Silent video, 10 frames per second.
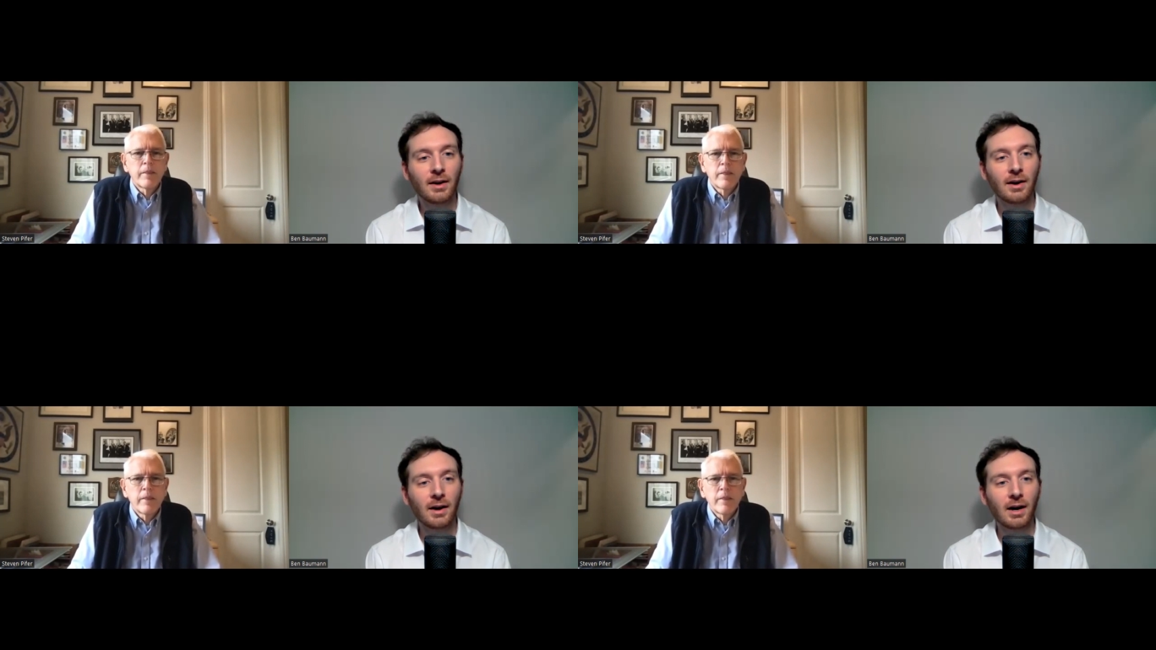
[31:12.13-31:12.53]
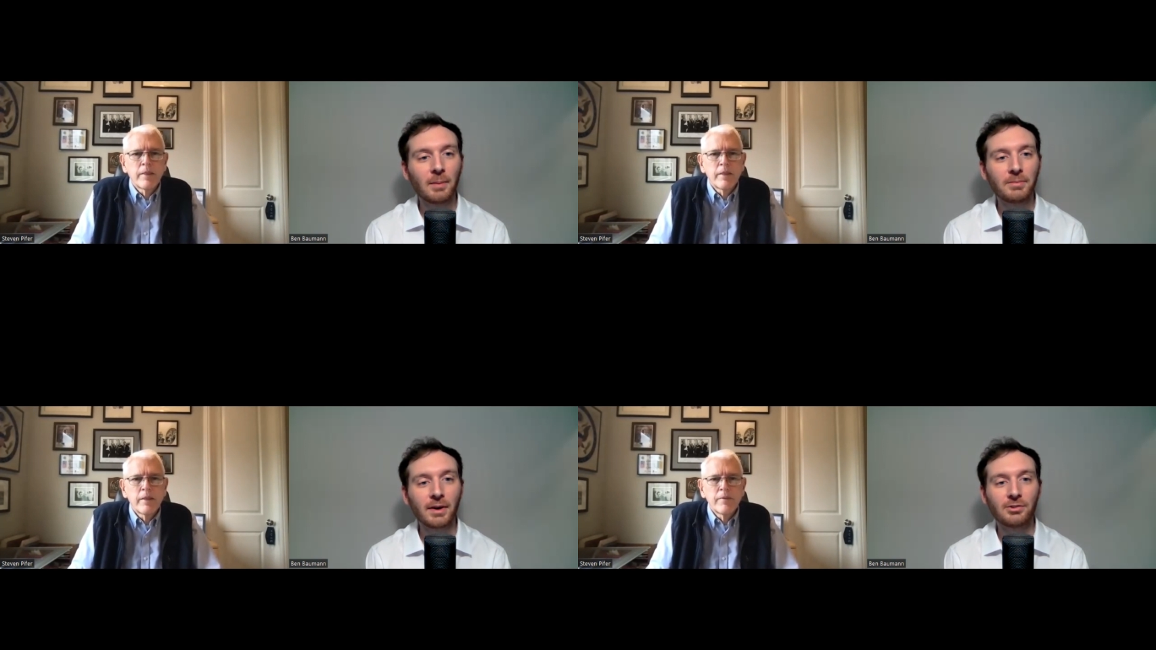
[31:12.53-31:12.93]

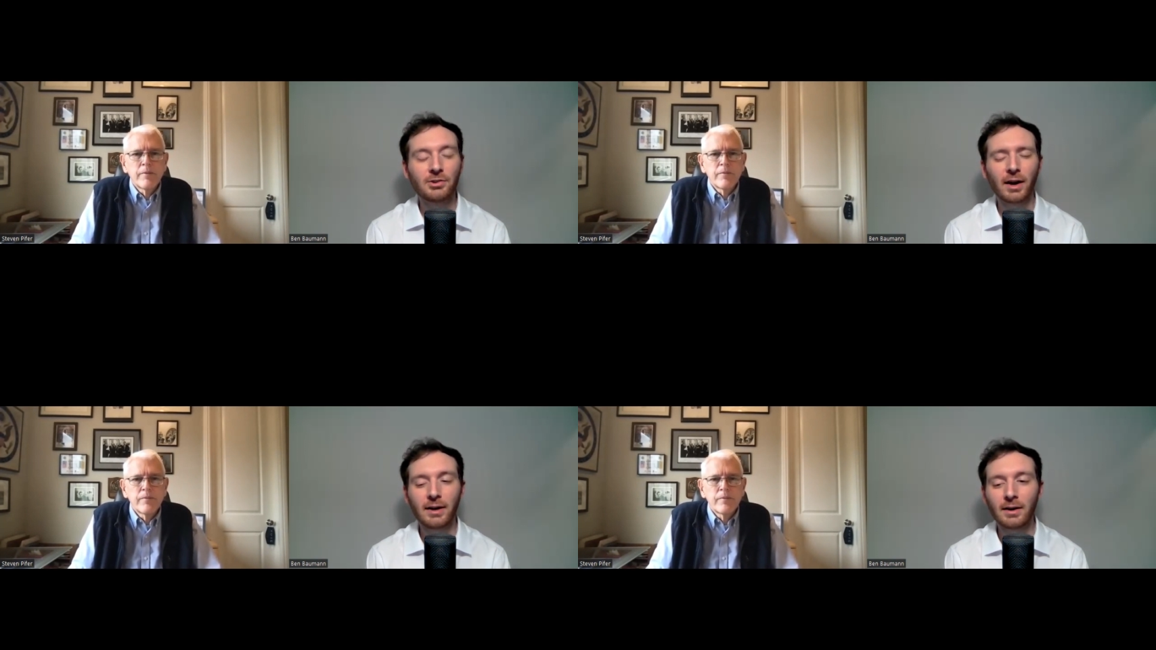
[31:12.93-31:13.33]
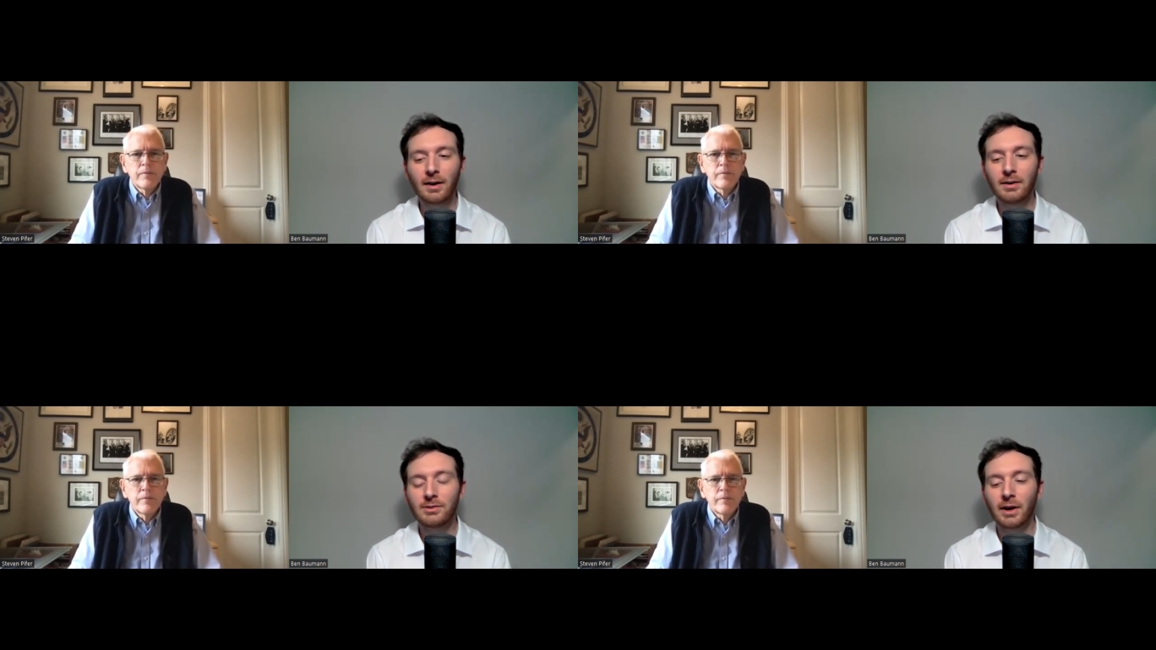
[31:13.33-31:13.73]
Speaker 1: Um, yeah, China
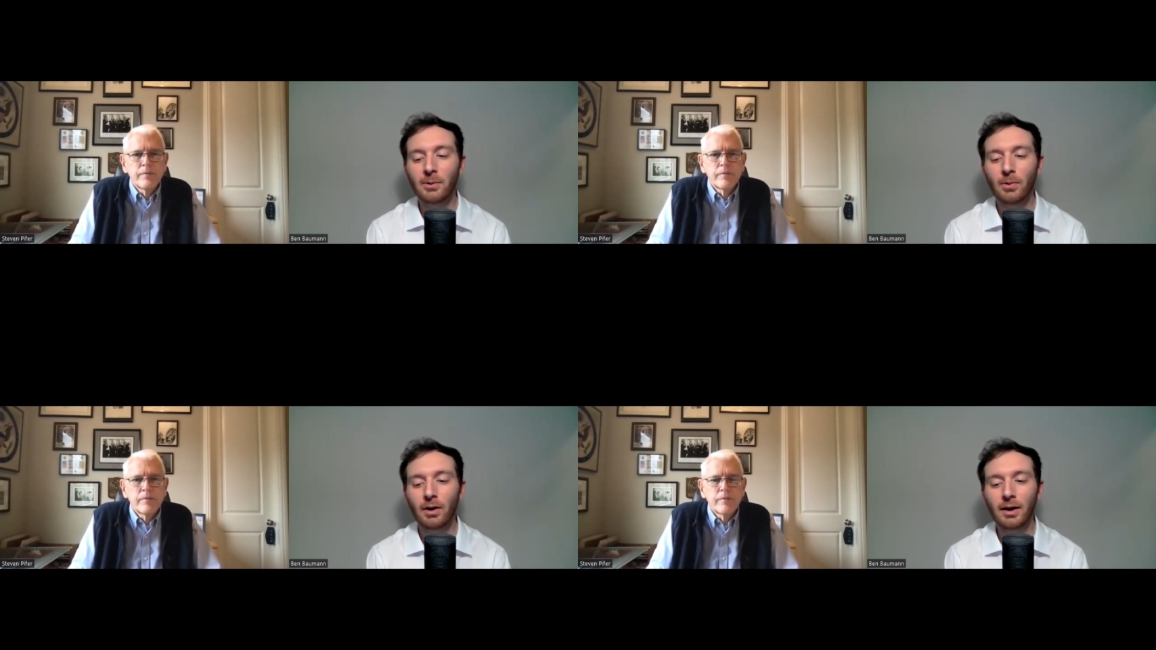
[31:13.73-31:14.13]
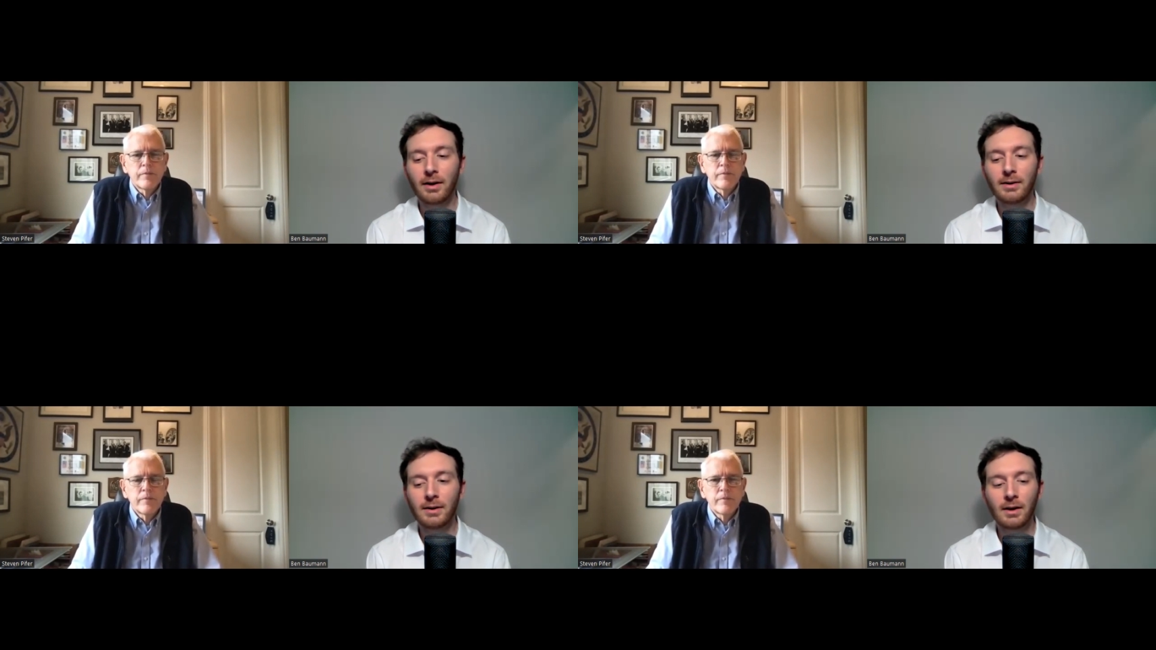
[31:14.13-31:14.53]
and Taiwan.